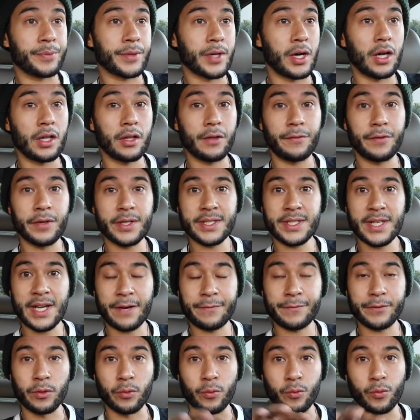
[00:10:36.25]
of us
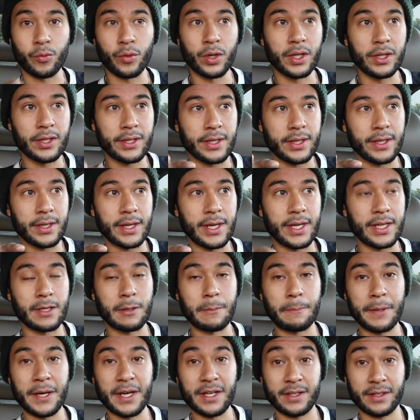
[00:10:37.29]
have to really
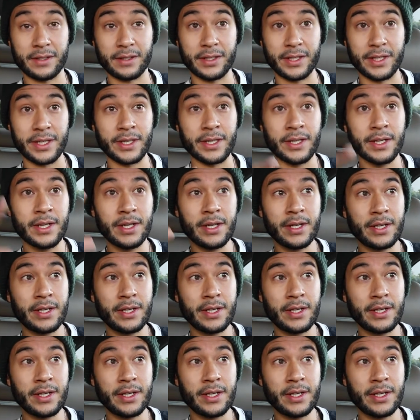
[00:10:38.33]
independently